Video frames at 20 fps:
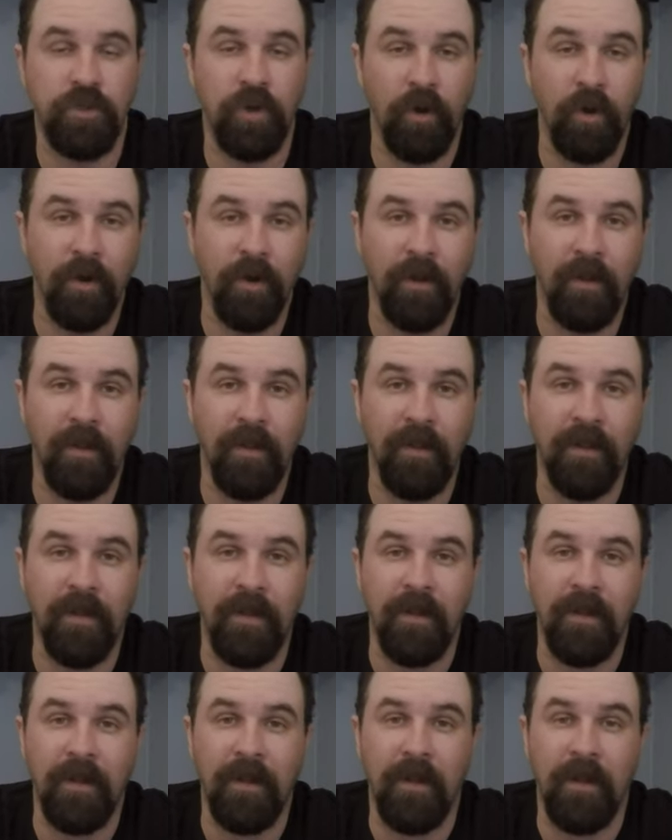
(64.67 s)
journal
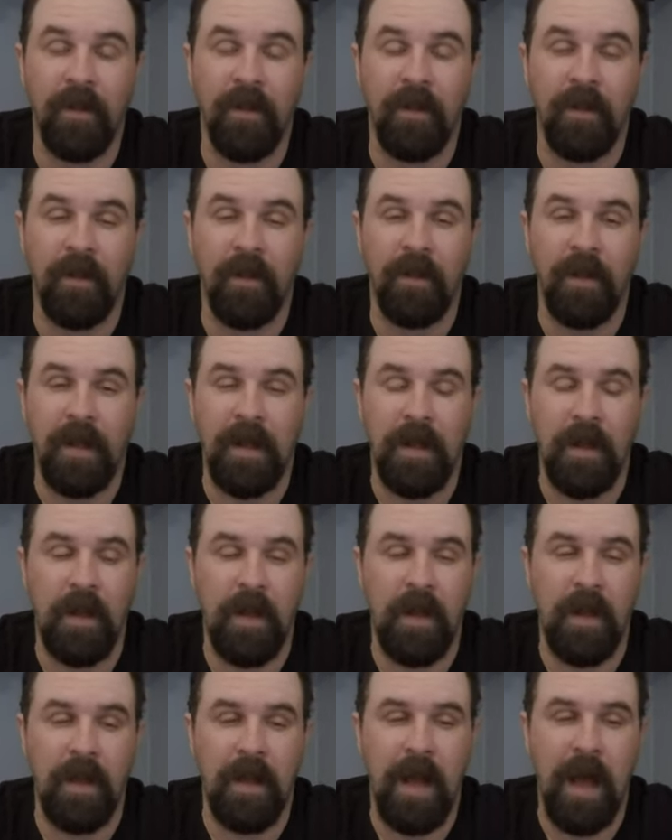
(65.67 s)

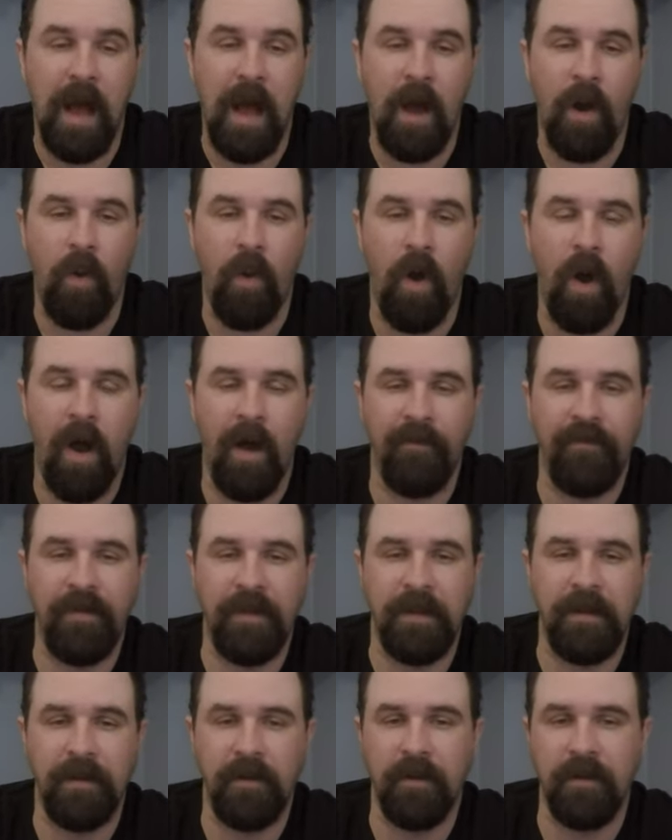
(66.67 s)
how
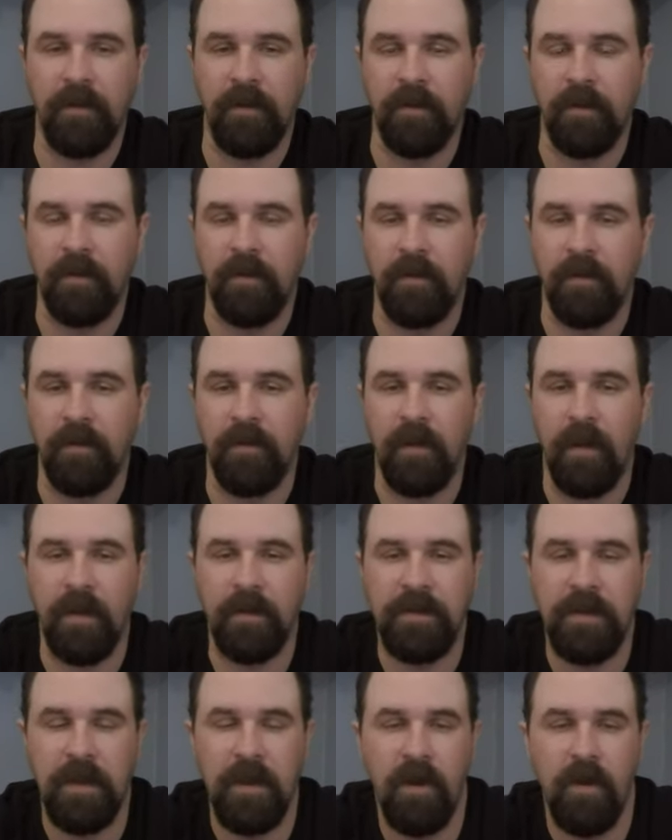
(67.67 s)
often a
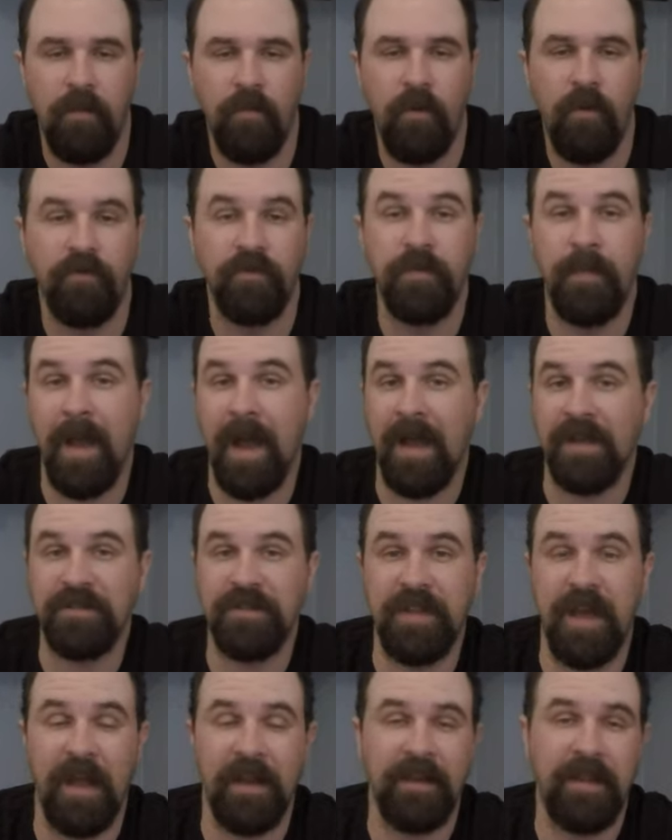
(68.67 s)
deer moves
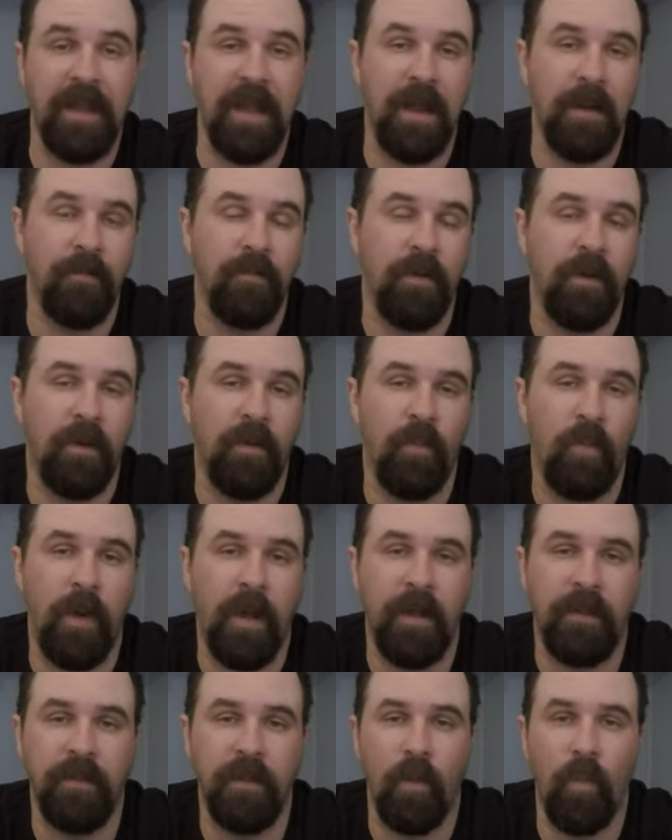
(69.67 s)
past that camera
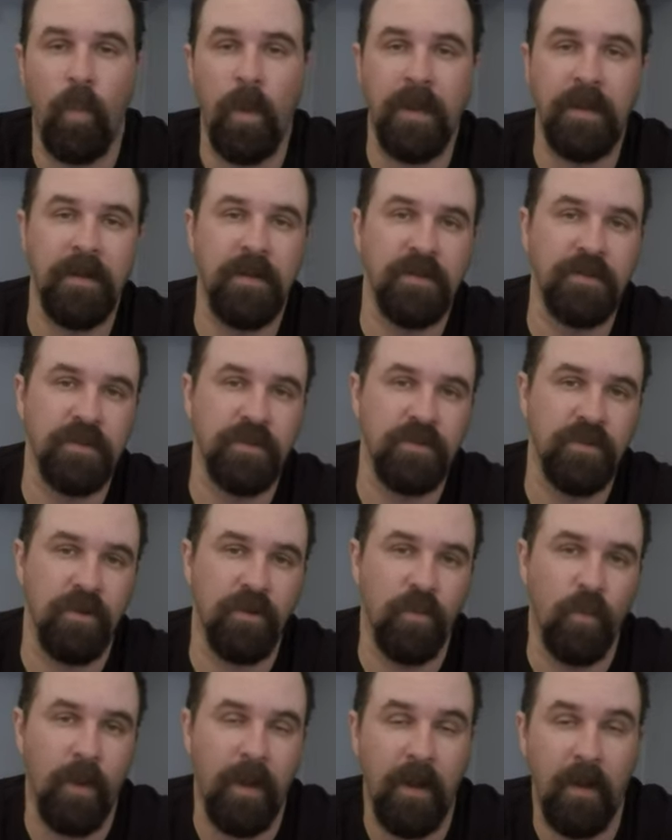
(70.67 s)
when the wind is a
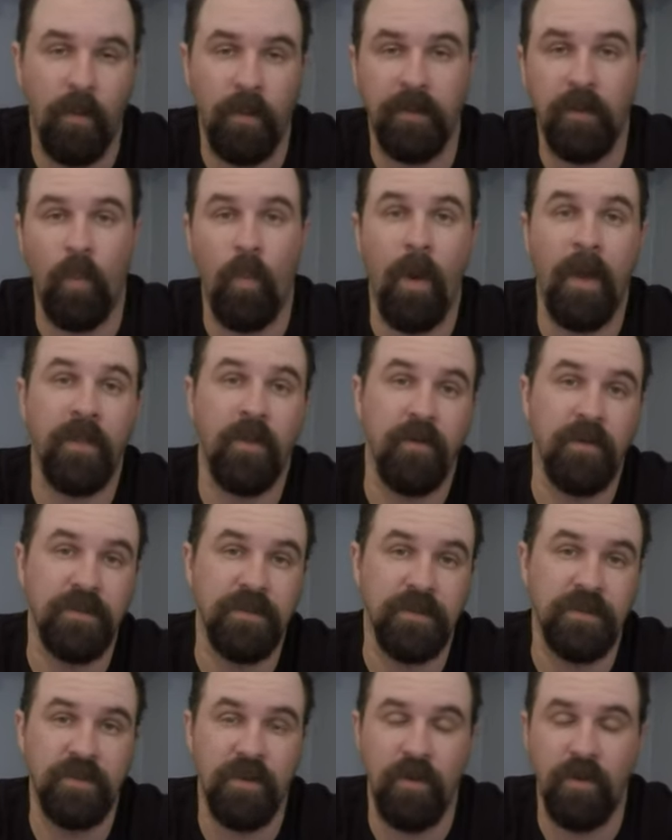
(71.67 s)
certain way, or when the weather
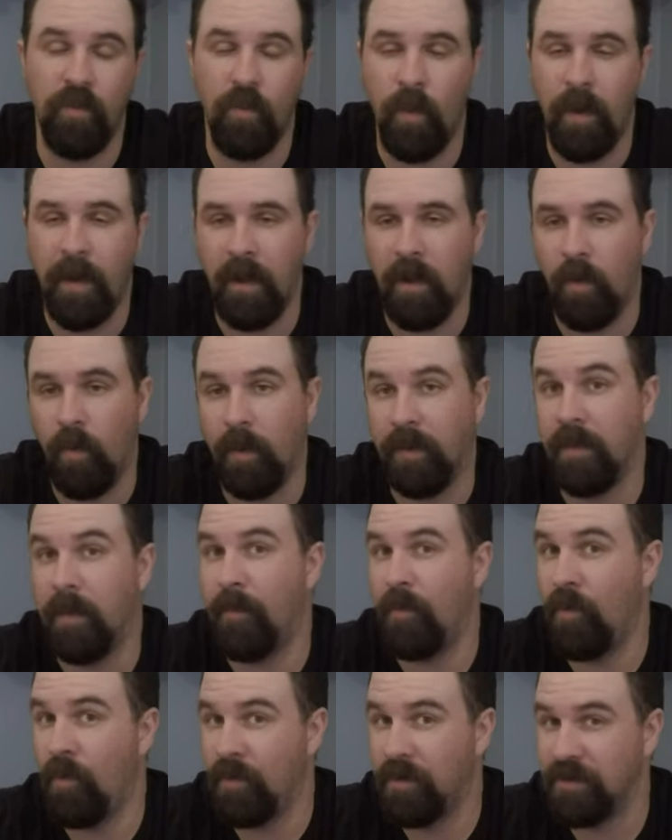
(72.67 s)
is a certain way, or when the
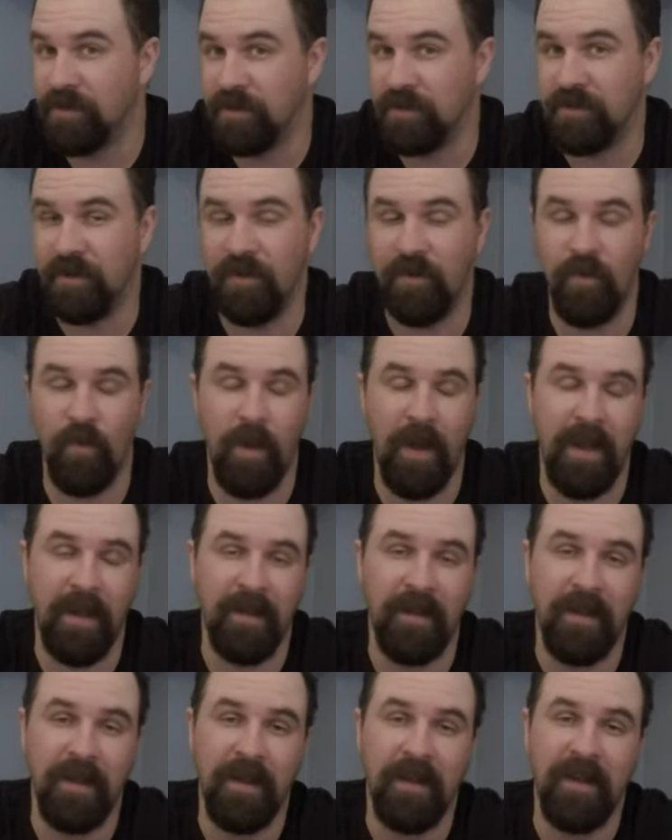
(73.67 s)
moon is a certain way.
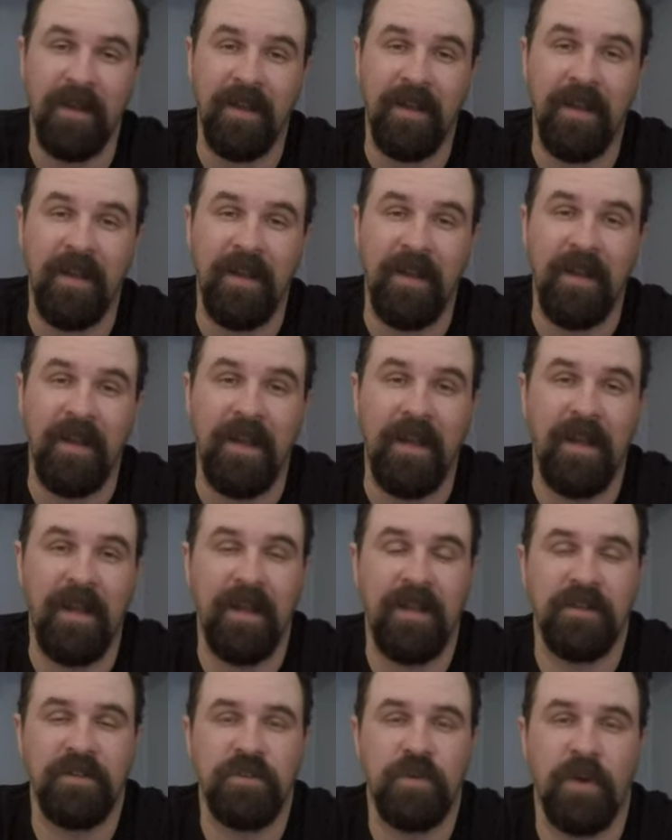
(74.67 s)

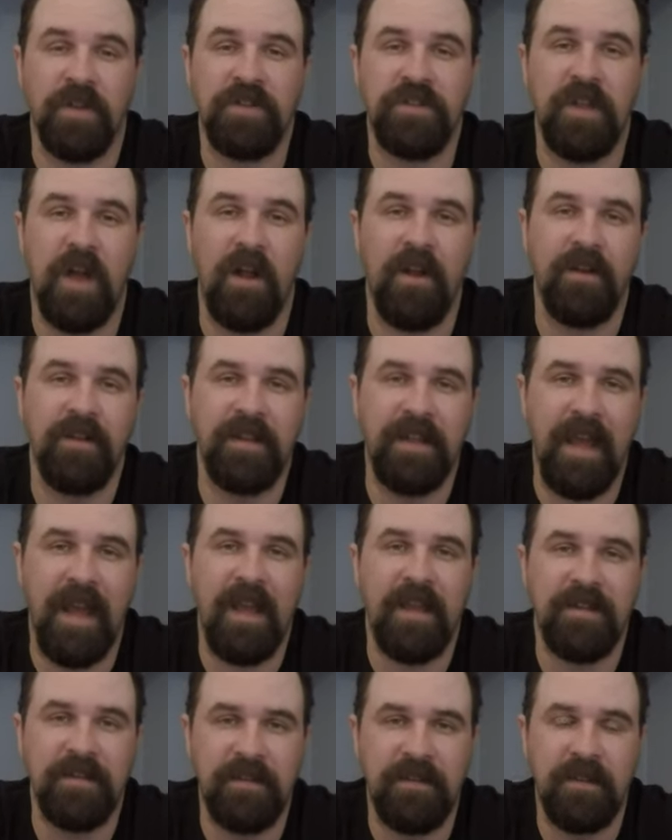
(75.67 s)
And so I started
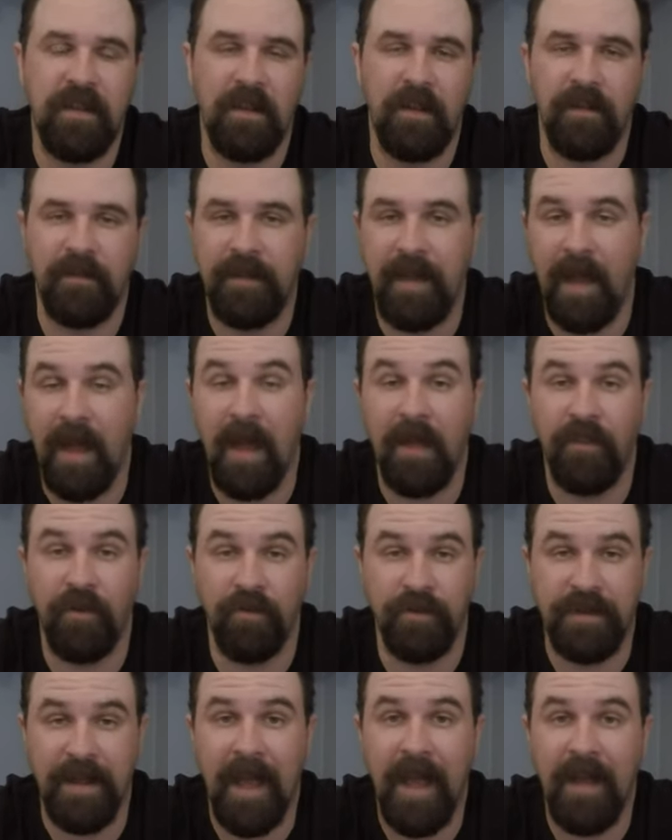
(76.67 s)
to
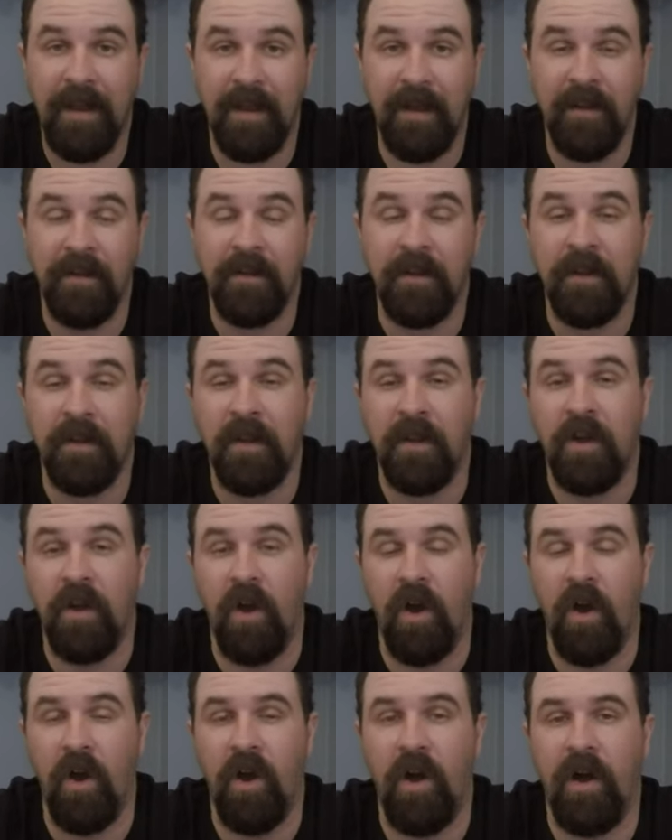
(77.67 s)
gather data
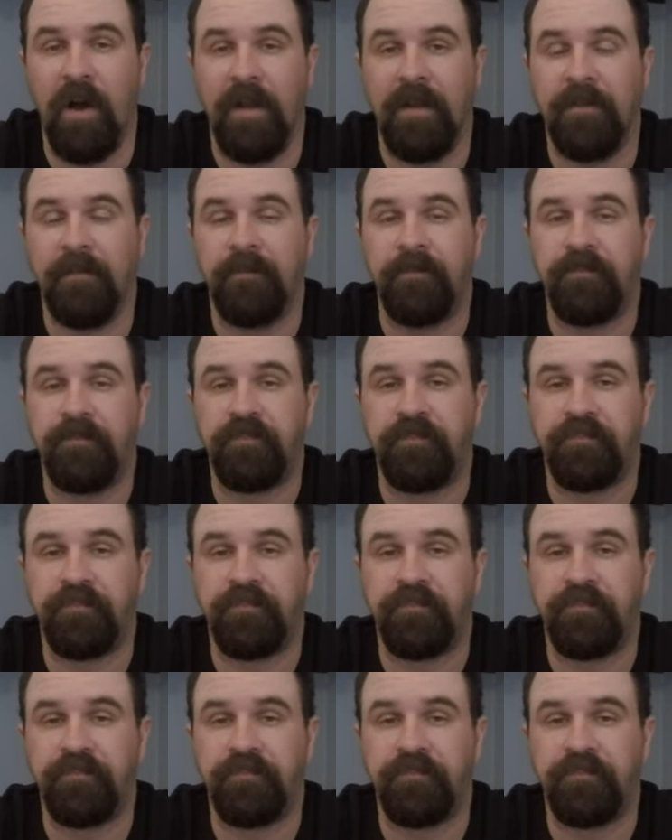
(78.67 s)
on